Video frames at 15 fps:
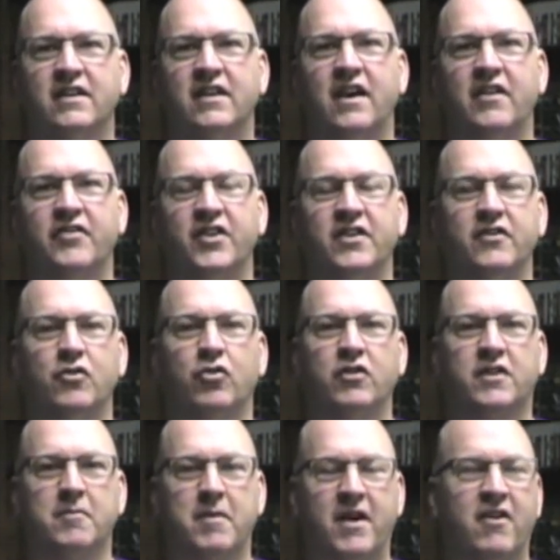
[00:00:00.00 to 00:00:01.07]
of it in
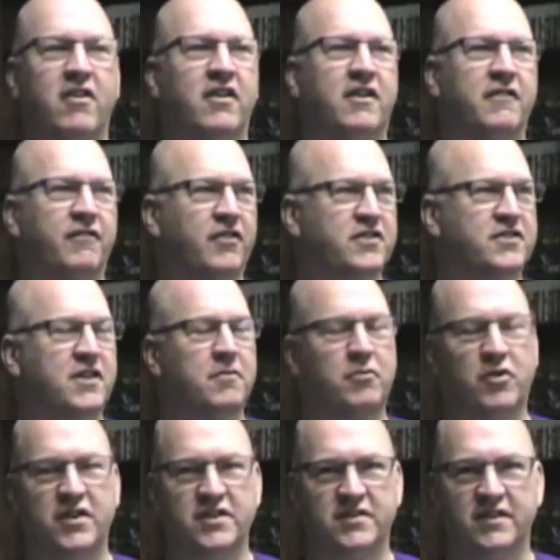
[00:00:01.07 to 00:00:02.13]
North America for some
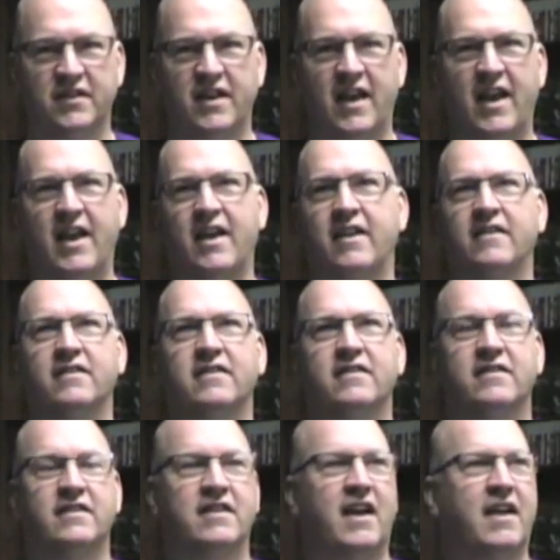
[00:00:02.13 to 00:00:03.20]
reason, and
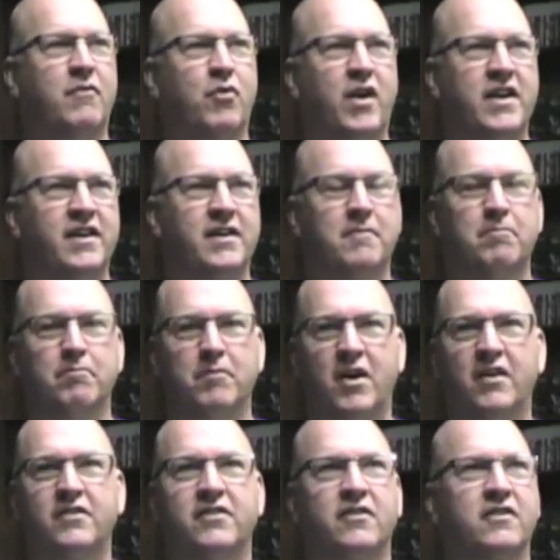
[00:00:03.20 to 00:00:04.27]
I waited a
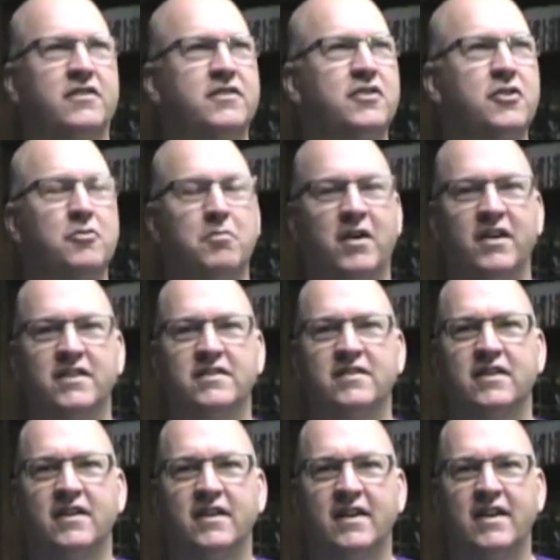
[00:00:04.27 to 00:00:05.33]
month or two months
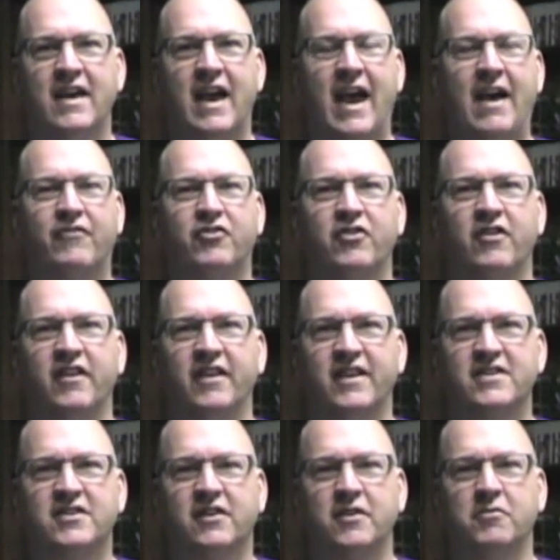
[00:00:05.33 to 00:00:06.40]
after it
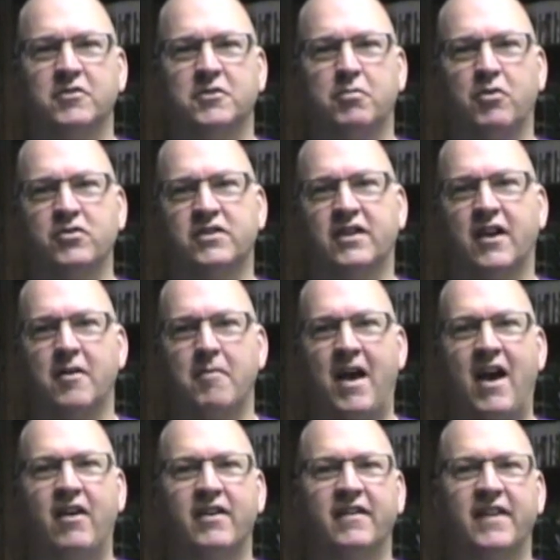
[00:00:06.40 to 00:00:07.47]
initially was supposed to come
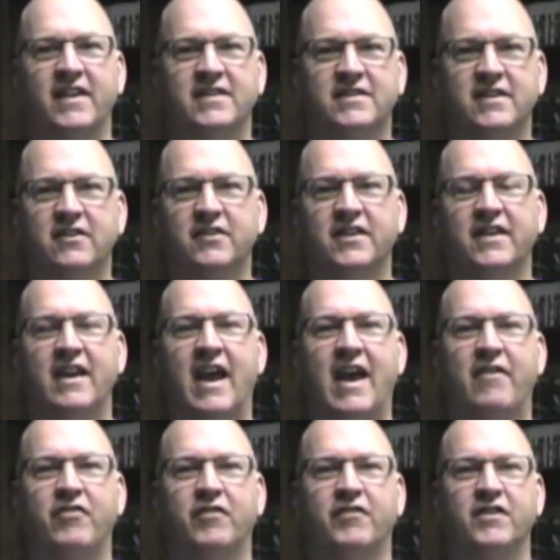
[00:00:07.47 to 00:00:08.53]
out, and they still didn't
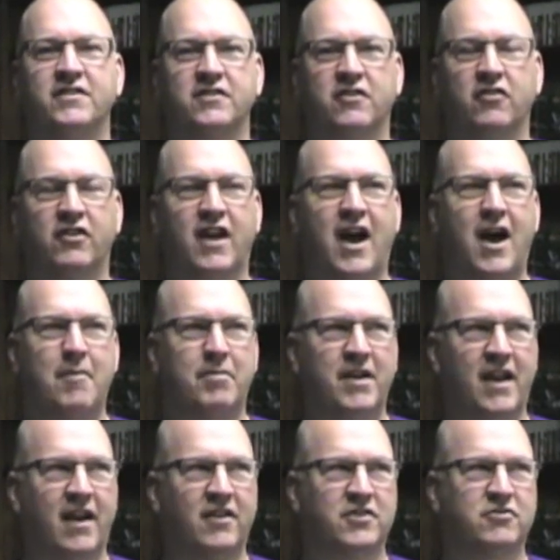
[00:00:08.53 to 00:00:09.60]
have a physical copy
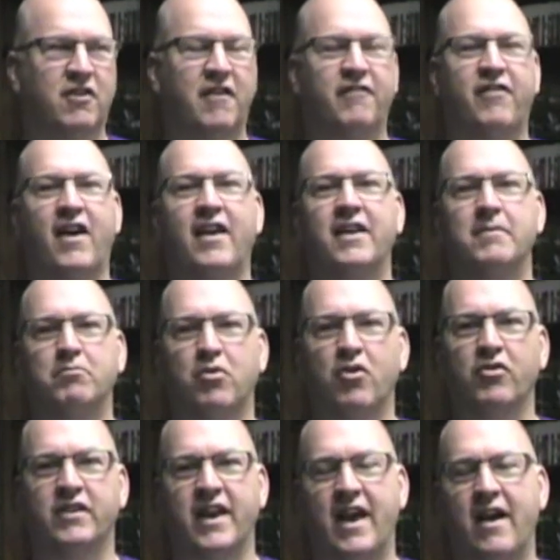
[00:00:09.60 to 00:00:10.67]
out. So I finally
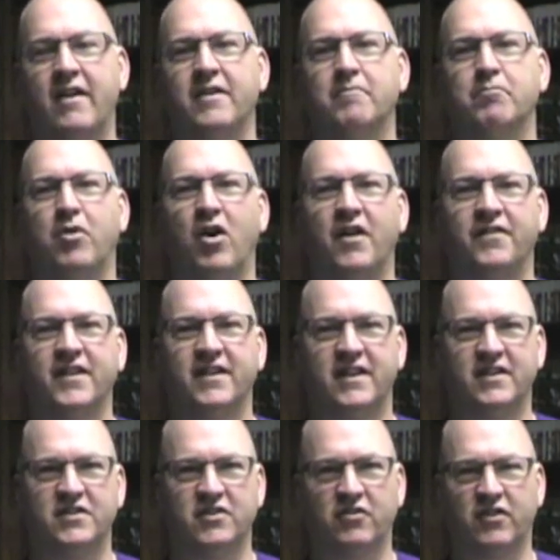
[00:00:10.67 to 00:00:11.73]
broke down and bought the
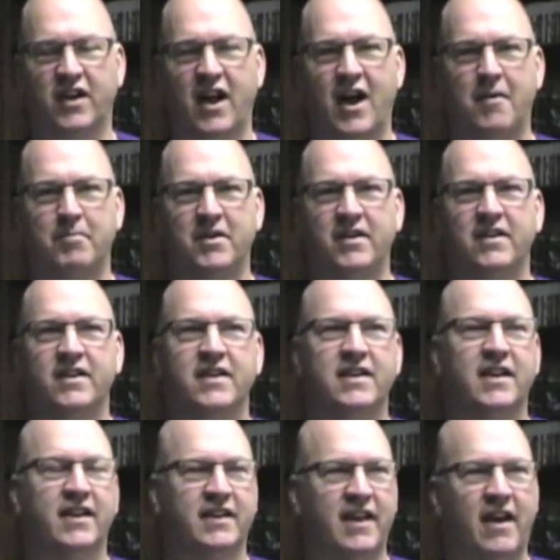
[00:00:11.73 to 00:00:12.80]
digital copy
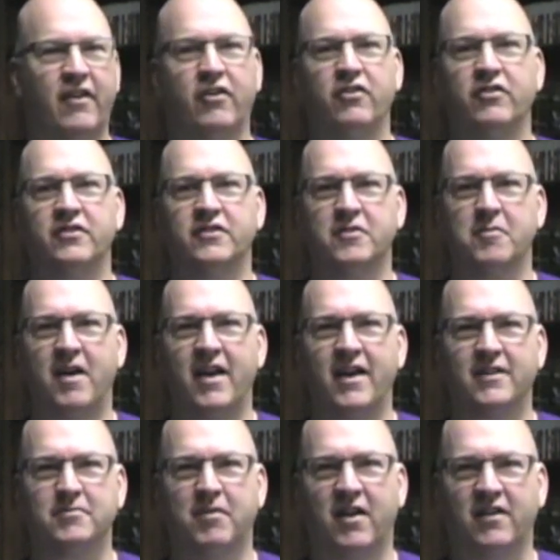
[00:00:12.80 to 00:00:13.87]
and downloaded to my
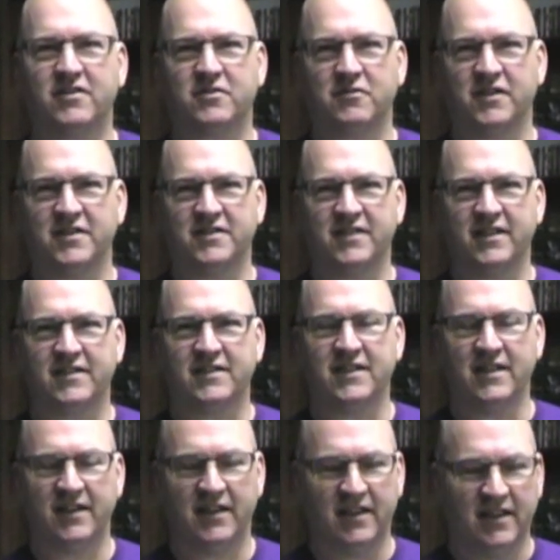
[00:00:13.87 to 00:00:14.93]
Xbox
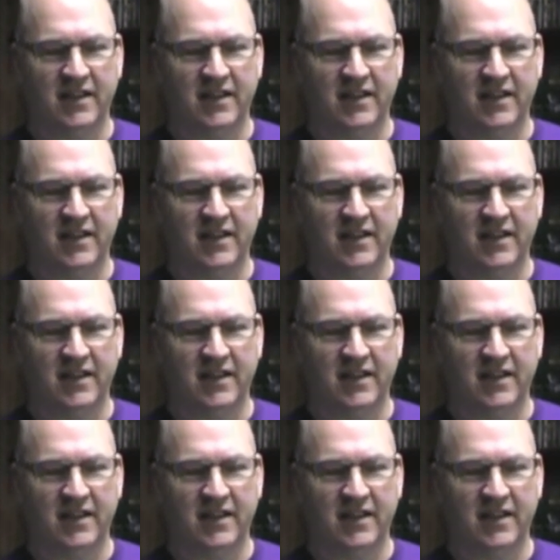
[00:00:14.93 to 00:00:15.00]
360.